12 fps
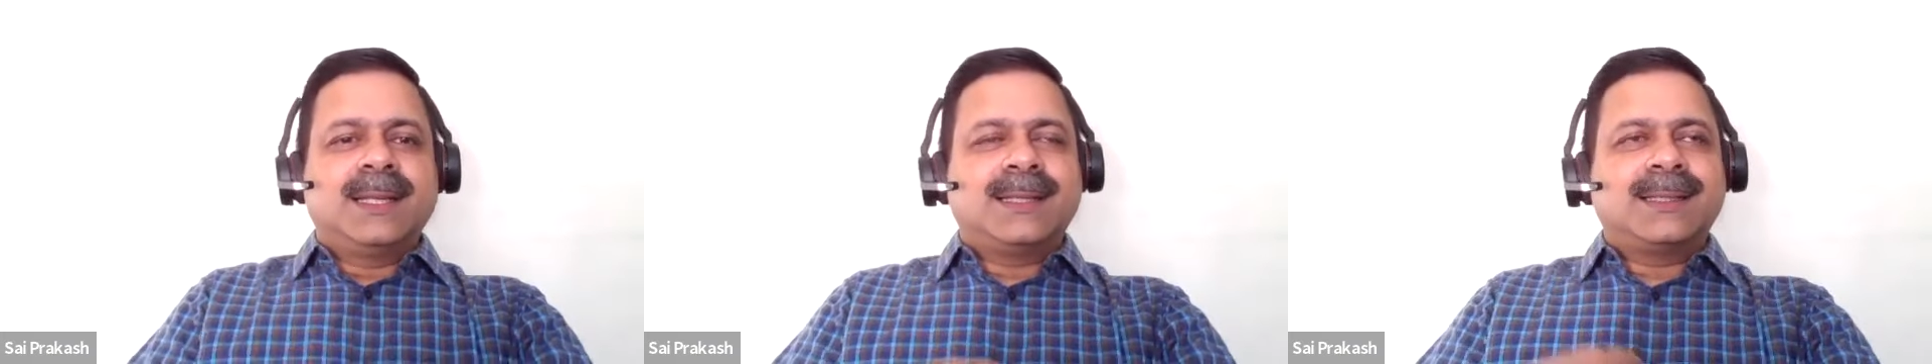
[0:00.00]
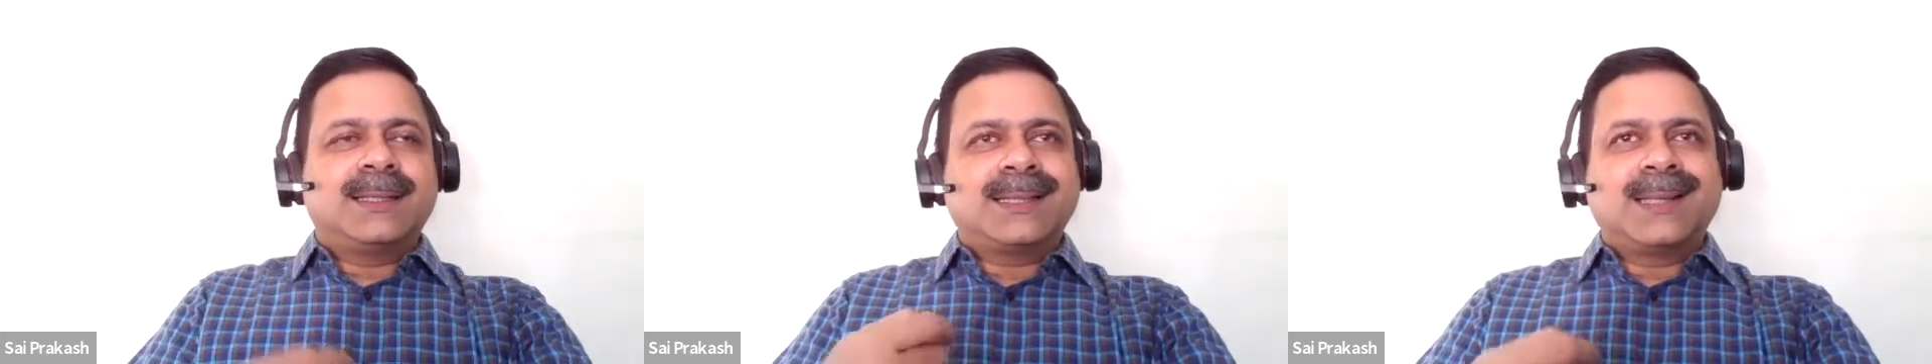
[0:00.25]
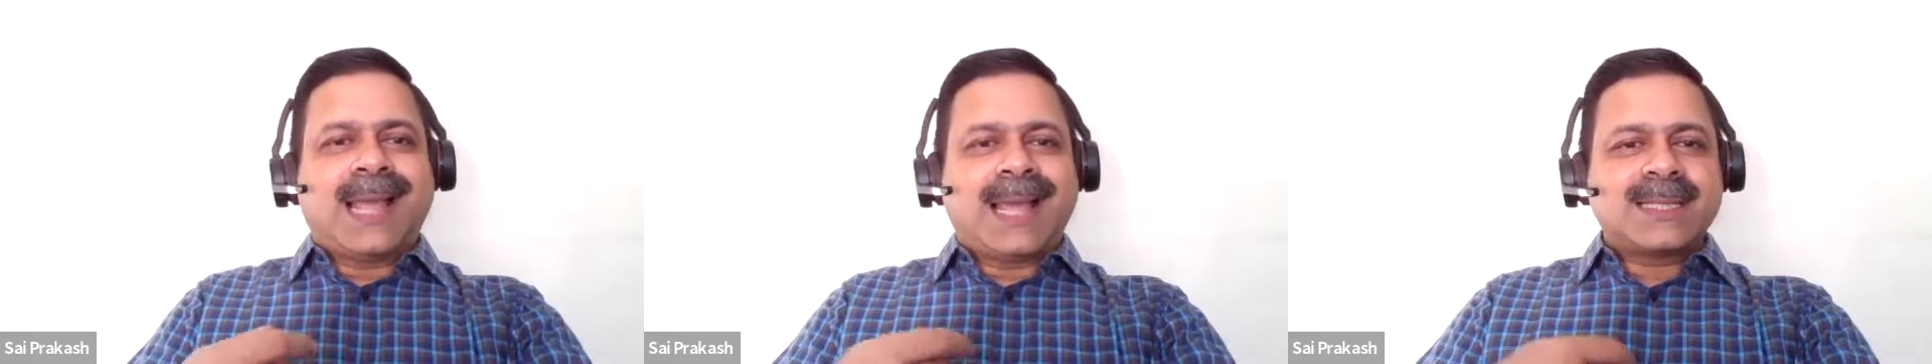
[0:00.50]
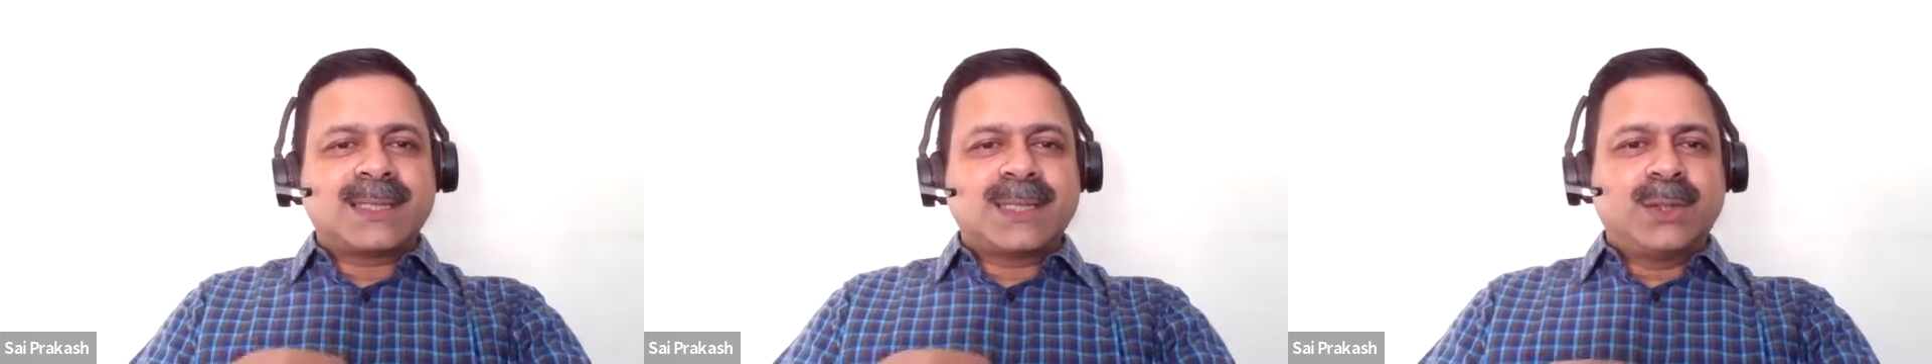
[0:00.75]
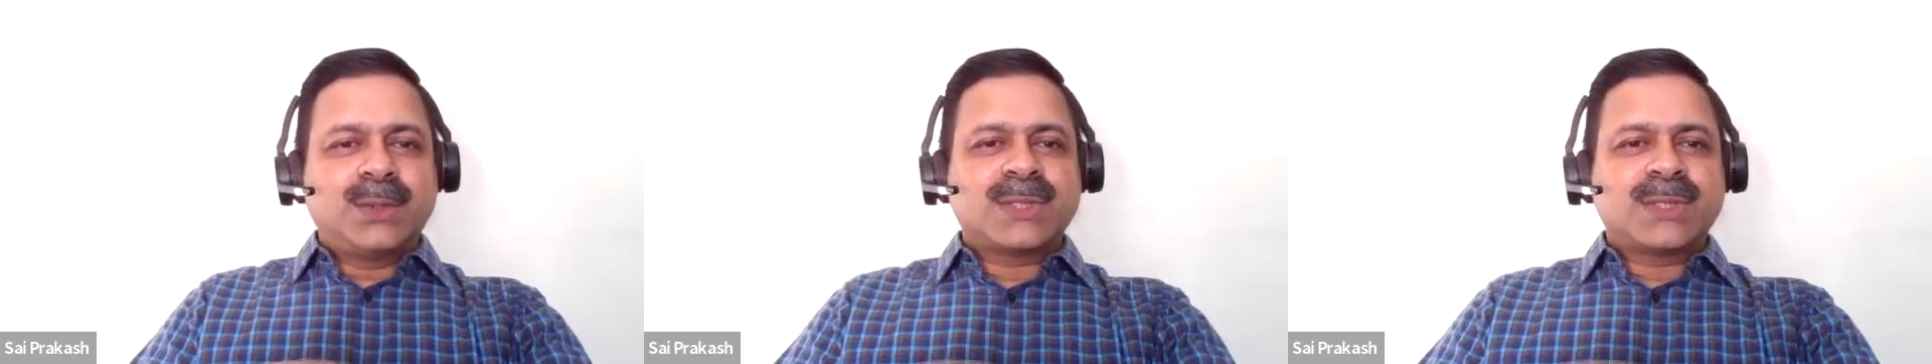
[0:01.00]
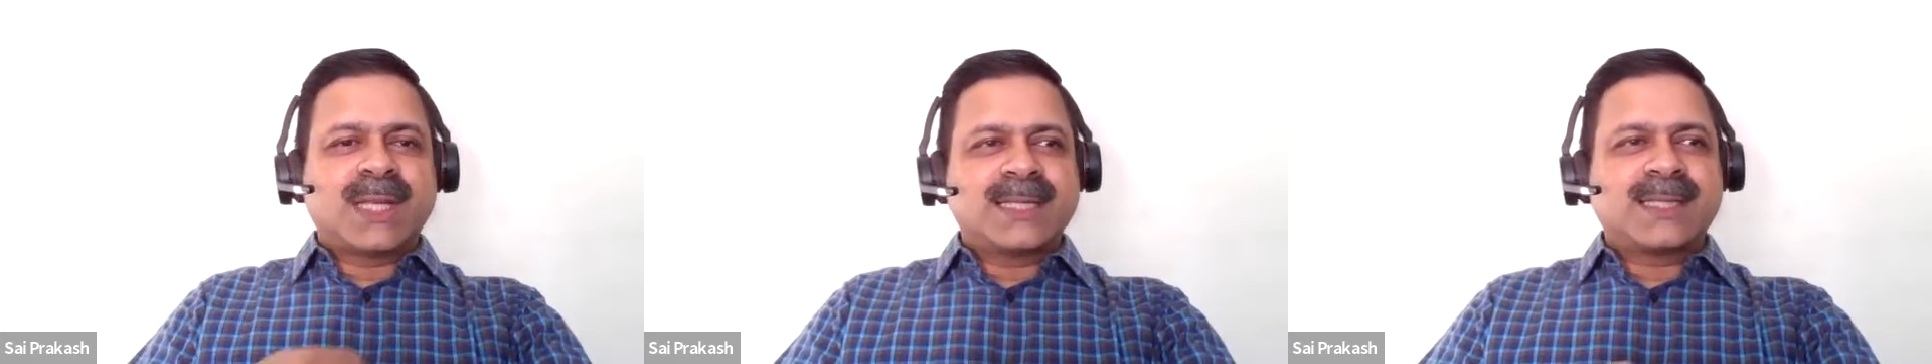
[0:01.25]
uh, that as a
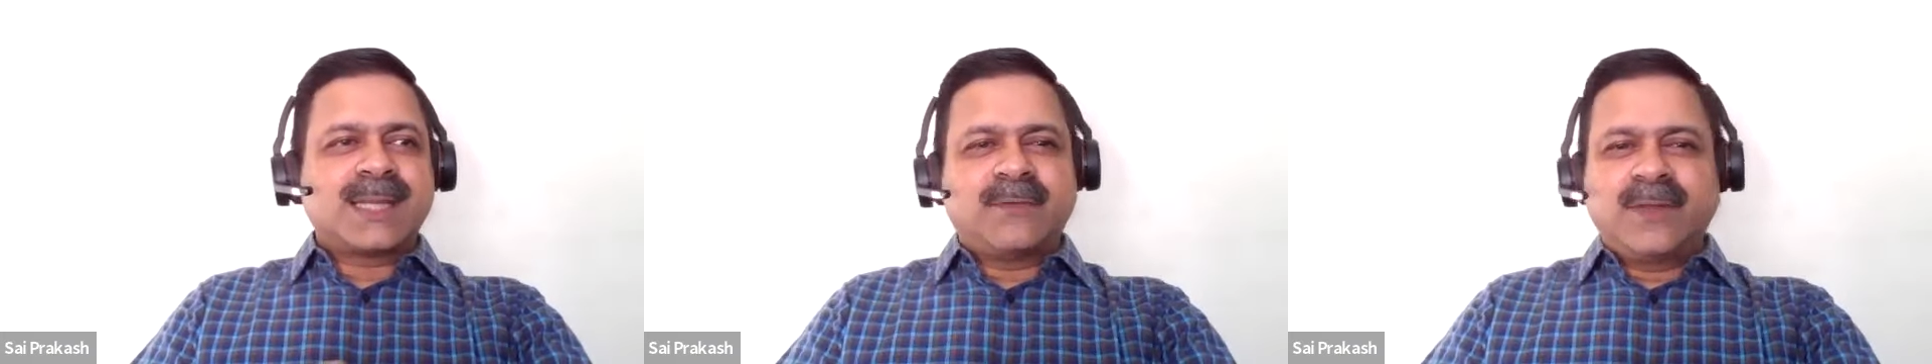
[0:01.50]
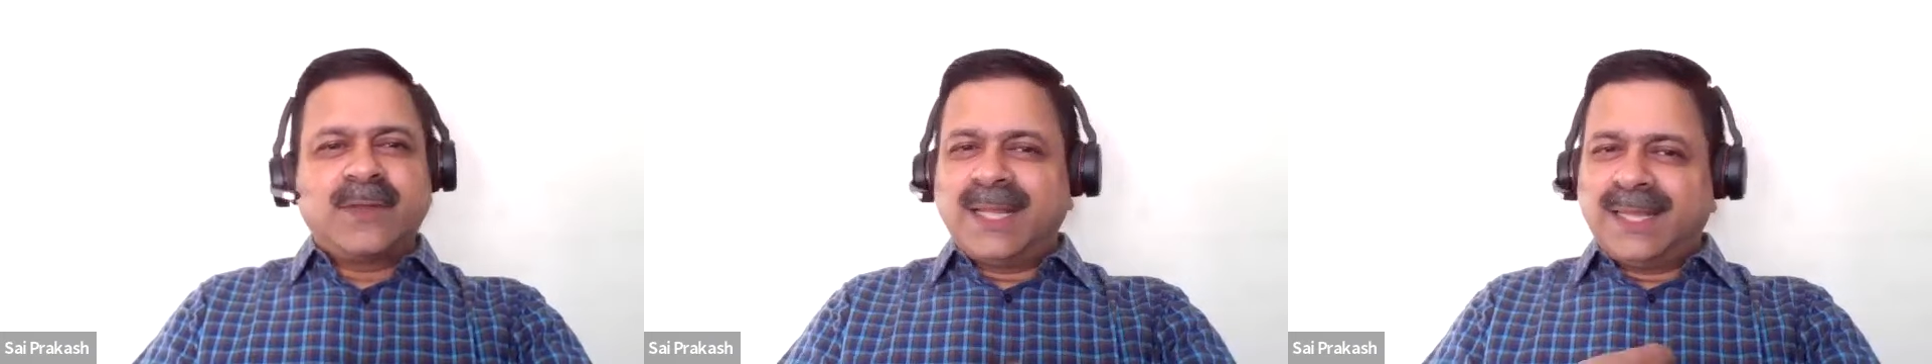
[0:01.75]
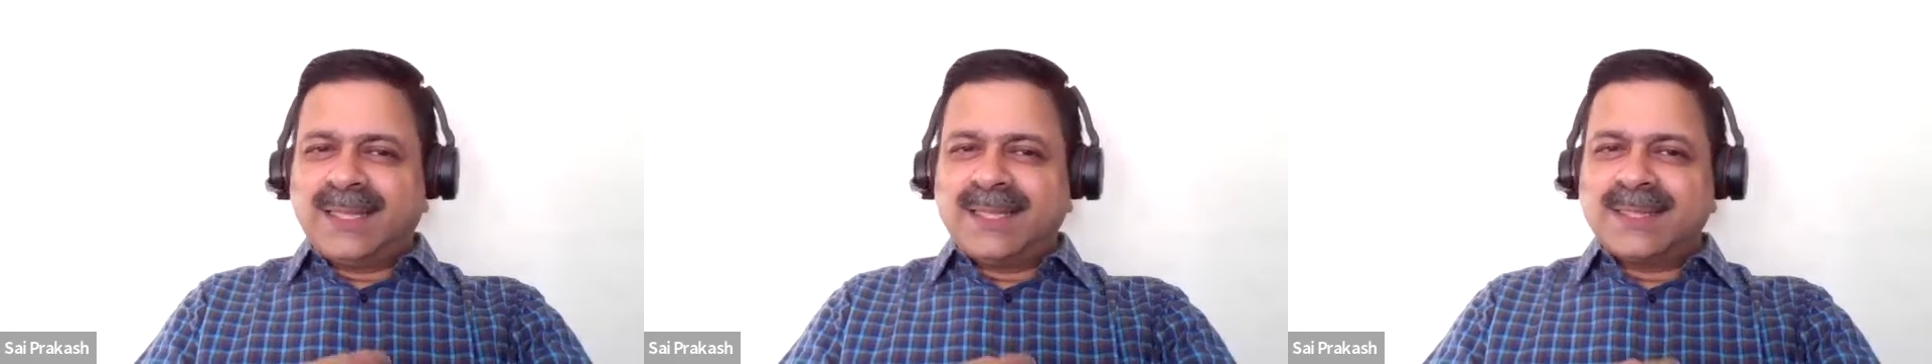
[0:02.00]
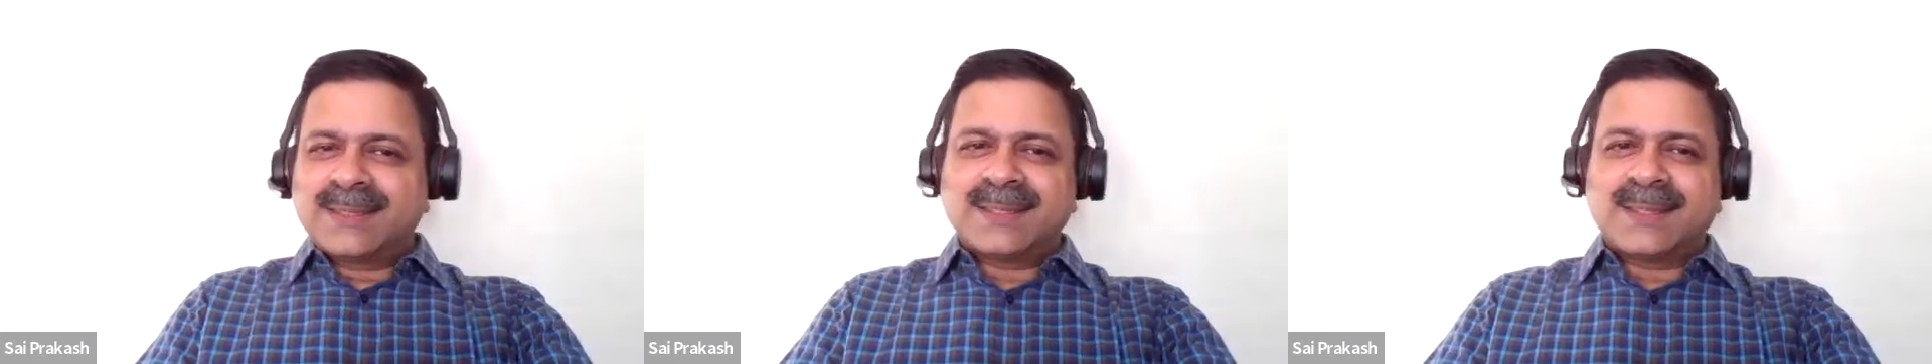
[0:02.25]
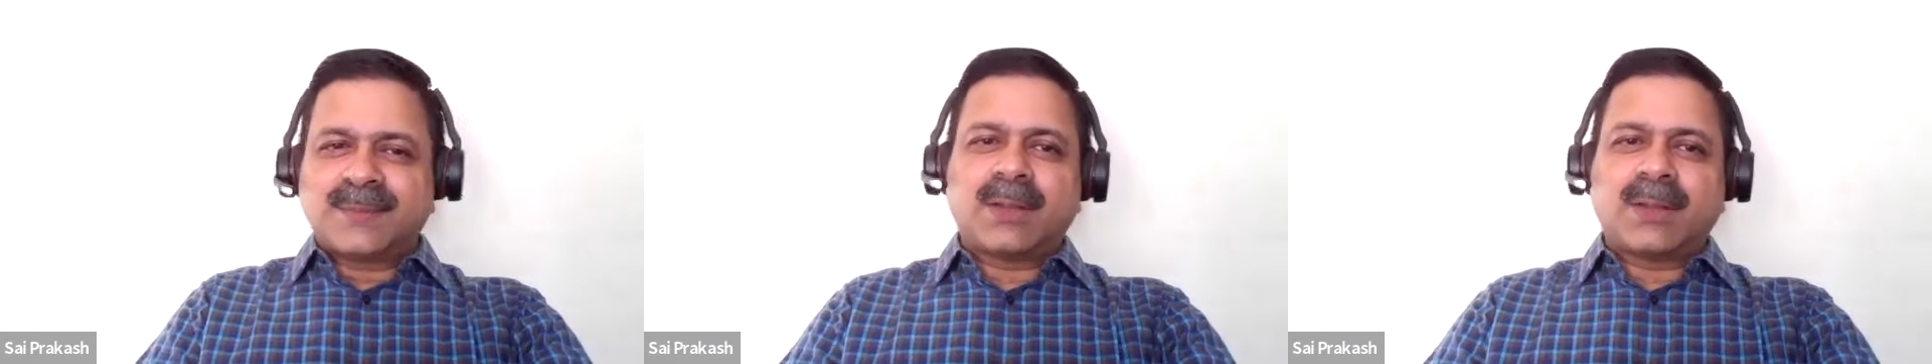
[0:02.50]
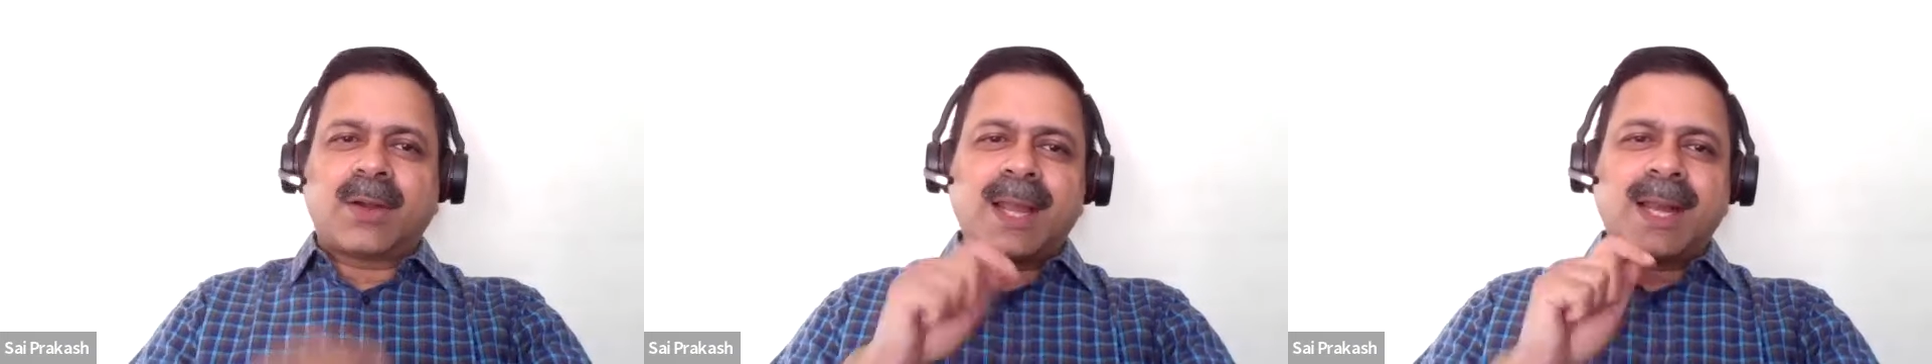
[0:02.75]
user, I start feeling, hey, is there
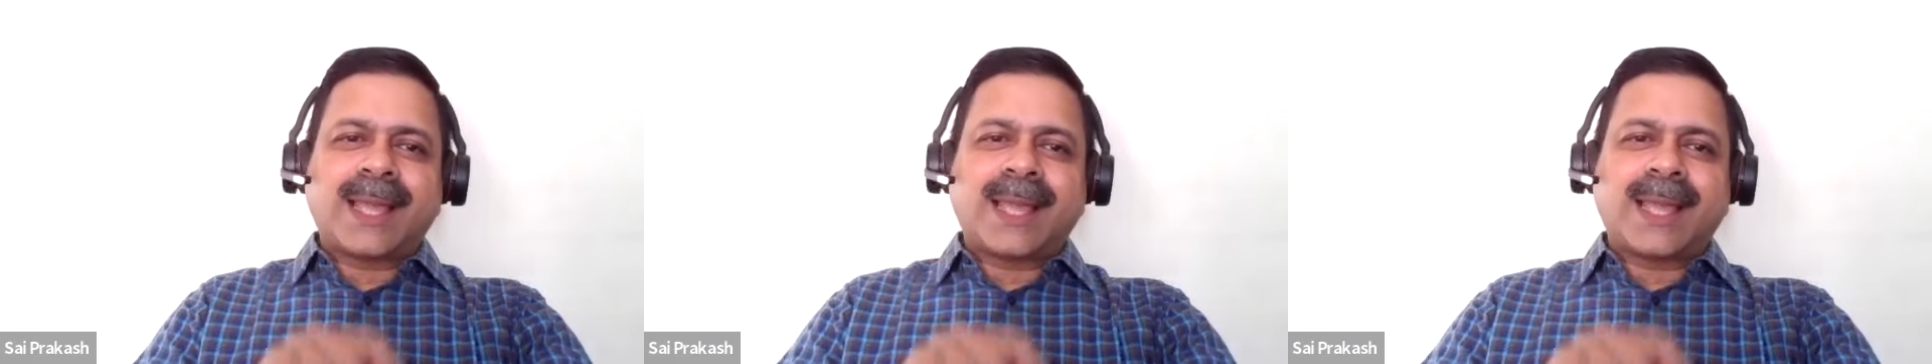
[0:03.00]
something wrong?